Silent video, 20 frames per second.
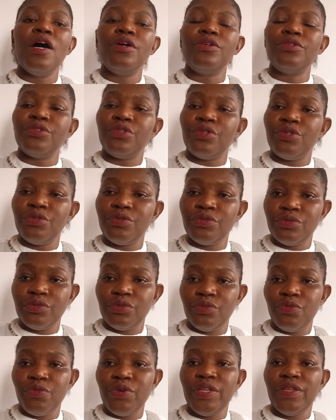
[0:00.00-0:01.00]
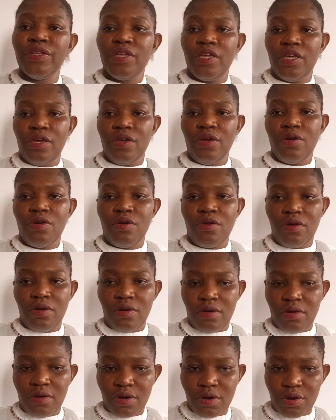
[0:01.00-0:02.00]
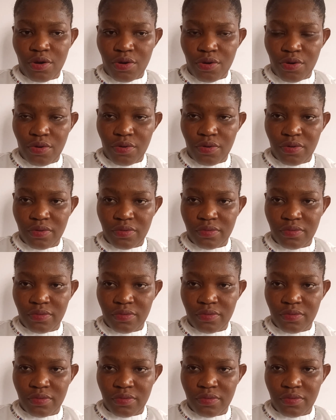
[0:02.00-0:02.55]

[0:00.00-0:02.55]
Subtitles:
ruin when they occur.